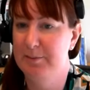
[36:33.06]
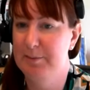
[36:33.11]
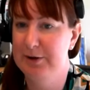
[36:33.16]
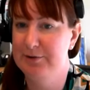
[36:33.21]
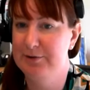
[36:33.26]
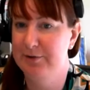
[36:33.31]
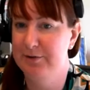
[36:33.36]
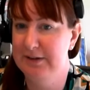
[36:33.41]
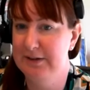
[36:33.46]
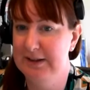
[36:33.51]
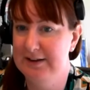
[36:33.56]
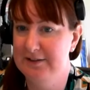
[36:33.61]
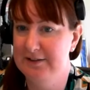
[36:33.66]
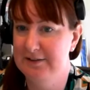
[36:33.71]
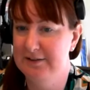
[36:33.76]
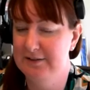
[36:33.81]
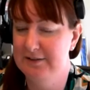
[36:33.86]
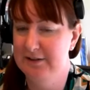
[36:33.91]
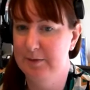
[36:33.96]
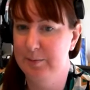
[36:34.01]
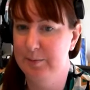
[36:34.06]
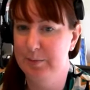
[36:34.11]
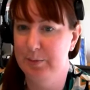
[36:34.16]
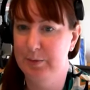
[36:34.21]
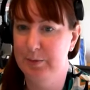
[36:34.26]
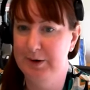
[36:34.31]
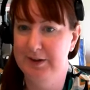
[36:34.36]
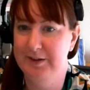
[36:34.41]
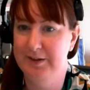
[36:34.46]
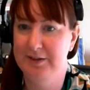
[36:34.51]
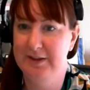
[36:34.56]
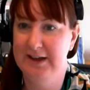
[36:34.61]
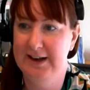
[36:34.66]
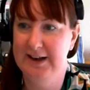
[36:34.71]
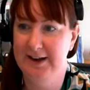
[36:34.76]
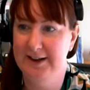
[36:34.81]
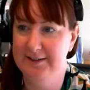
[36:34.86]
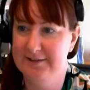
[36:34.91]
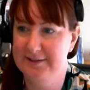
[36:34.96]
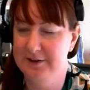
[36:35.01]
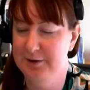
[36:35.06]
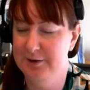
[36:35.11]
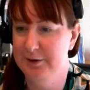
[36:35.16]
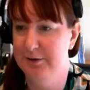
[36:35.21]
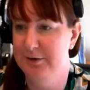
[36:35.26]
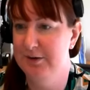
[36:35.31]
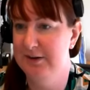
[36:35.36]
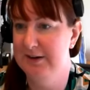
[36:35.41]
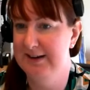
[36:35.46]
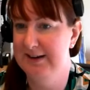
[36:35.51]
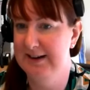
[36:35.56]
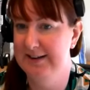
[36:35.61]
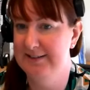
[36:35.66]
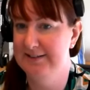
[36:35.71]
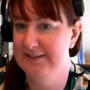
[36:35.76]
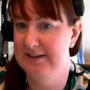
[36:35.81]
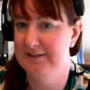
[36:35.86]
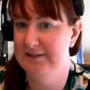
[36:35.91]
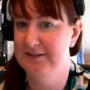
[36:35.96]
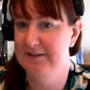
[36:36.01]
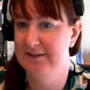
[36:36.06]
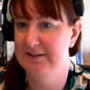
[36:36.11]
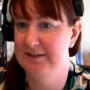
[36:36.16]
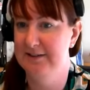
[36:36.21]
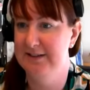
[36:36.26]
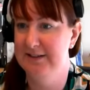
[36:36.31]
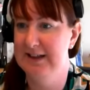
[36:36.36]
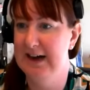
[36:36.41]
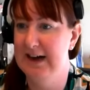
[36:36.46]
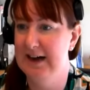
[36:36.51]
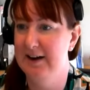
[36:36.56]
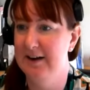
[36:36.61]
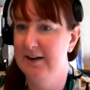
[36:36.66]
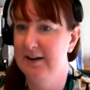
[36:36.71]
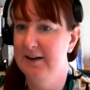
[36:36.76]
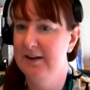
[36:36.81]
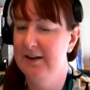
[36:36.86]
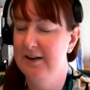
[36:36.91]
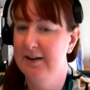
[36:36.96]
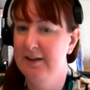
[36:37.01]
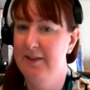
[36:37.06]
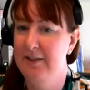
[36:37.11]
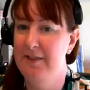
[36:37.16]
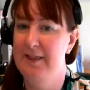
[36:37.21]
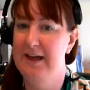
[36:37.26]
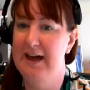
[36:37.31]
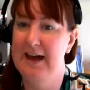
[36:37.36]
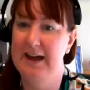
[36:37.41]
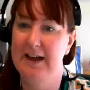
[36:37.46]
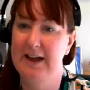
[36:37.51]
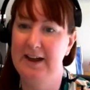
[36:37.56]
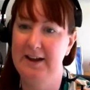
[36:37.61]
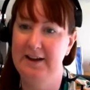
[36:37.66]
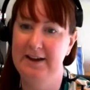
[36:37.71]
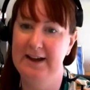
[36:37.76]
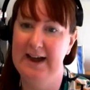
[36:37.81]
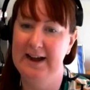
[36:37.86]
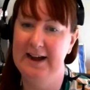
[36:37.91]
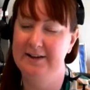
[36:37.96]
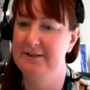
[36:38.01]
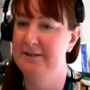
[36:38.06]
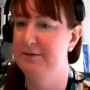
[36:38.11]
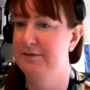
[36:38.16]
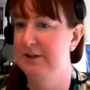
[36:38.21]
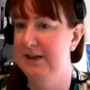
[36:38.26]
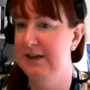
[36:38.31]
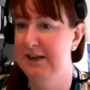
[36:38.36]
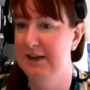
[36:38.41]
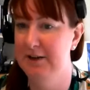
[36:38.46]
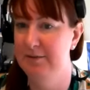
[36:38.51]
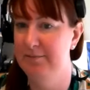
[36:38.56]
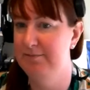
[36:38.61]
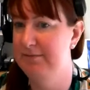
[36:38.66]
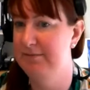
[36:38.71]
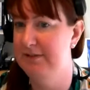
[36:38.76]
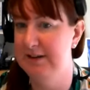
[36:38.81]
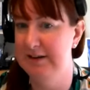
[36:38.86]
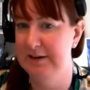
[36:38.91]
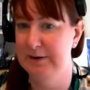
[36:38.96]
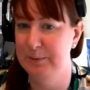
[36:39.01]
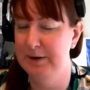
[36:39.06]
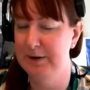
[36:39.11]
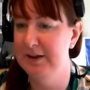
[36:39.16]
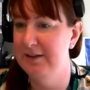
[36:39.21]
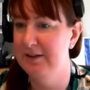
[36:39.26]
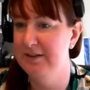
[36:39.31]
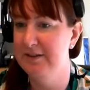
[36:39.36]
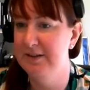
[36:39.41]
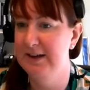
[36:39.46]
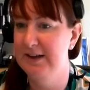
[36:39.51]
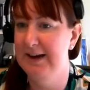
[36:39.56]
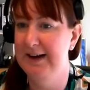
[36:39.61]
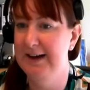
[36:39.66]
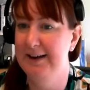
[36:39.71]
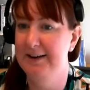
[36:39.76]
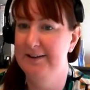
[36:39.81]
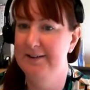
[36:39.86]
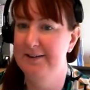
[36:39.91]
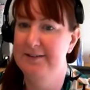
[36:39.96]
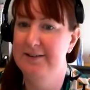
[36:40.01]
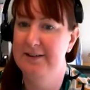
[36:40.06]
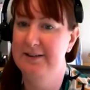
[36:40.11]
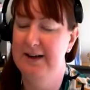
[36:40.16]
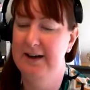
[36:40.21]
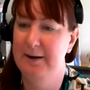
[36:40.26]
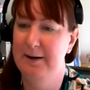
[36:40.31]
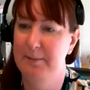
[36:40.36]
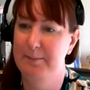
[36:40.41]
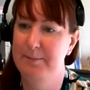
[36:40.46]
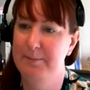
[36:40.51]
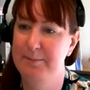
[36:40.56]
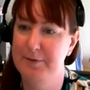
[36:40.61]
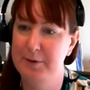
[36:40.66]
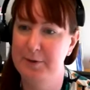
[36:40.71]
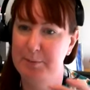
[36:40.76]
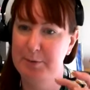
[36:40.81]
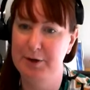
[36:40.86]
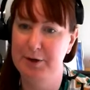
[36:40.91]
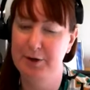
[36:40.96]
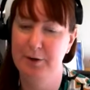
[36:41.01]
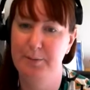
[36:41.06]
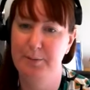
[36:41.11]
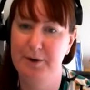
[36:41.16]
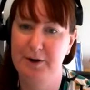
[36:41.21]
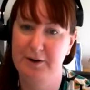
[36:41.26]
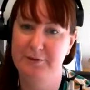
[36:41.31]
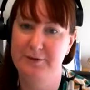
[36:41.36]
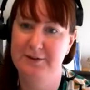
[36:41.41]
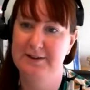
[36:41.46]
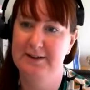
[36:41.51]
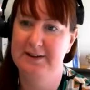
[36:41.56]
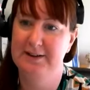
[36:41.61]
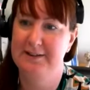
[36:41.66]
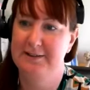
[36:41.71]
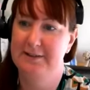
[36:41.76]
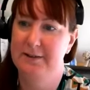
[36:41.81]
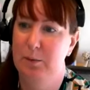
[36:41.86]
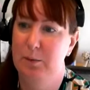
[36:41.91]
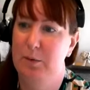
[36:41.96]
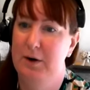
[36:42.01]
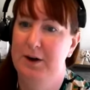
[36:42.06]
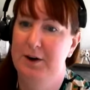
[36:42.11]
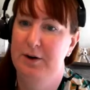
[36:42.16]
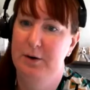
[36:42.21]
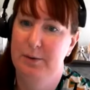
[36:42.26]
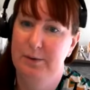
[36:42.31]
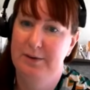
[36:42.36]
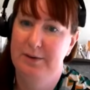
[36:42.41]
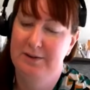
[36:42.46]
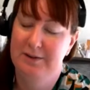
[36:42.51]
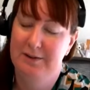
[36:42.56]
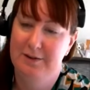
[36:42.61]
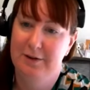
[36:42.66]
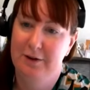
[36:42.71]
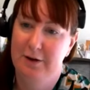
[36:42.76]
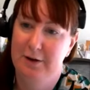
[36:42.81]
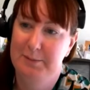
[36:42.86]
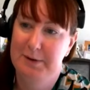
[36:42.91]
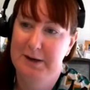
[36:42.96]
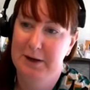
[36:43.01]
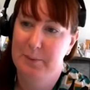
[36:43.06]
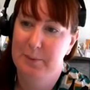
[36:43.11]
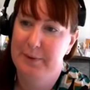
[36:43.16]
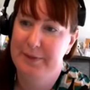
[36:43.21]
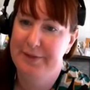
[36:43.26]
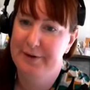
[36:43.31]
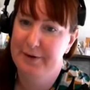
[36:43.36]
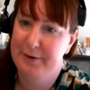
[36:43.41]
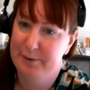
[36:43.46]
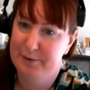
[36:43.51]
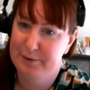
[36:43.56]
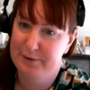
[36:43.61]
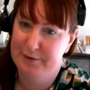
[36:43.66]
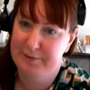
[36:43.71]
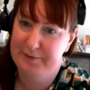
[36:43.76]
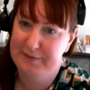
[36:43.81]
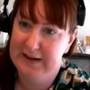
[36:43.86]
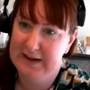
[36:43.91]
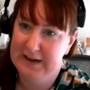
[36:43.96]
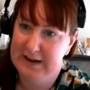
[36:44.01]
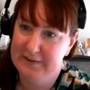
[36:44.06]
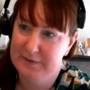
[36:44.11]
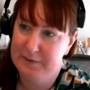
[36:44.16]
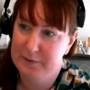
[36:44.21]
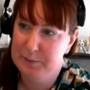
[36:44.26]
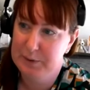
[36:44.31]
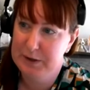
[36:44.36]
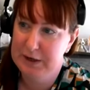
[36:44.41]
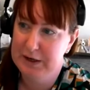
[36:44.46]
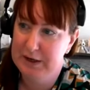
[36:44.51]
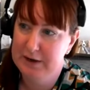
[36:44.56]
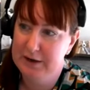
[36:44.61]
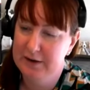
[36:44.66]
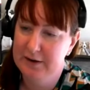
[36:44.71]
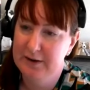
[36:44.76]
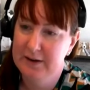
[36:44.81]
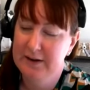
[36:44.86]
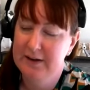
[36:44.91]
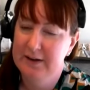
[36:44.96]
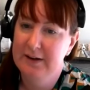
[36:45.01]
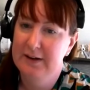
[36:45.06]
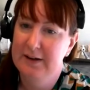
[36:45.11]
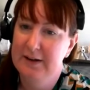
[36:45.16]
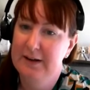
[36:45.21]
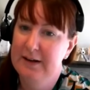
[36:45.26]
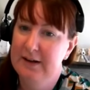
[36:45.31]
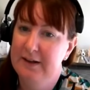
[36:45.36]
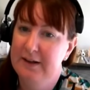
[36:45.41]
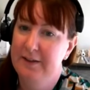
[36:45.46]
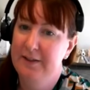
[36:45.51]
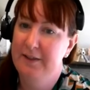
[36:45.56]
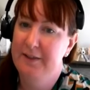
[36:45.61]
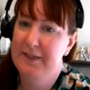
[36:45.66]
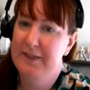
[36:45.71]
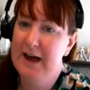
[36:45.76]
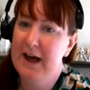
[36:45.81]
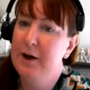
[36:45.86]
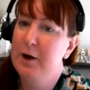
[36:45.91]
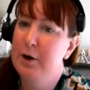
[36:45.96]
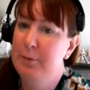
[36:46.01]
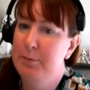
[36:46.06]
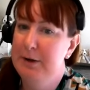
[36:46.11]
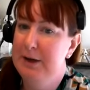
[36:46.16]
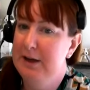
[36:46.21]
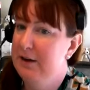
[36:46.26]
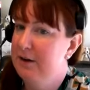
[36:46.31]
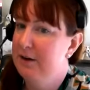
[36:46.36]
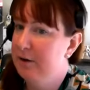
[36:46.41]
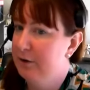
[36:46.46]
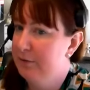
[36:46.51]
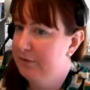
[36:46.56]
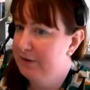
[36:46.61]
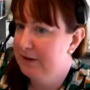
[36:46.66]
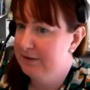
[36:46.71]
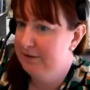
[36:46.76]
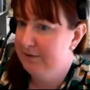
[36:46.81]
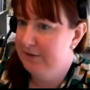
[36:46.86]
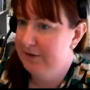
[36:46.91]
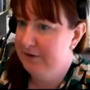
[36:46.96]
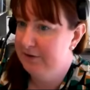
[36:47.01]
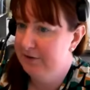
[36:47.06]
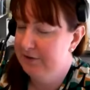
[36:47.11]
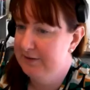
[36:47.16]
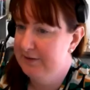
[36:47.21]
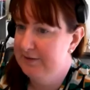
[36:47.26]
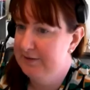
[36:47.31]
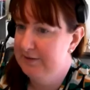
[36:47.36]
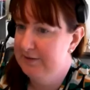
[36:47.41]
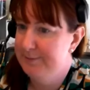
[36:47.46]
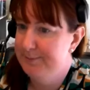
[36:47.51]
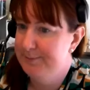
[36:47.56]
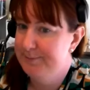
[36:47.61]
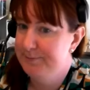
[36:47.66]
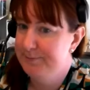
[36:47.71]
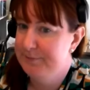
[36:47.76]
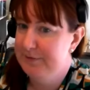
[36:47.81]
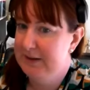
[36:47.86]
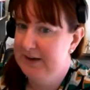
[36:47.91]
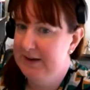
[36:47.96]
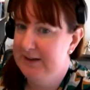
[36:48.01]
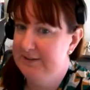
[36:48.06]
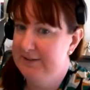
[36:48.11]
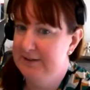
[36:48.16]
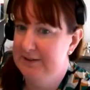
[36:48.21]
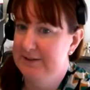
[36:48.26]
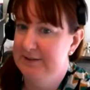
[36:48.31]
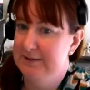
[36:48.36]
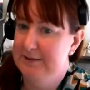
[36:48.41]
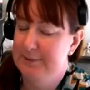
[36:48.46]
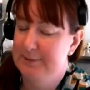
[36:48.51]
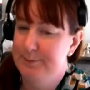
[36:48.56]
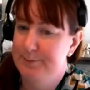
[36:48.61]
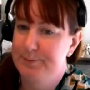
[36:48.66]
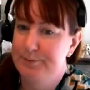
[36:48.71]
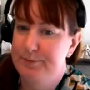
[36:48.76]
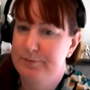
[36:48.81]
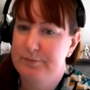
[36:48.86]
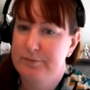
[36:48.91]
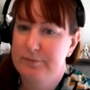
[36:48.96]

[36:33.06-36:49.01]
personal relationship with an external organization that they actively deal with, and the procurement officer is the one who is determining whether or not they get the work. That could be a conflict of interest that exists.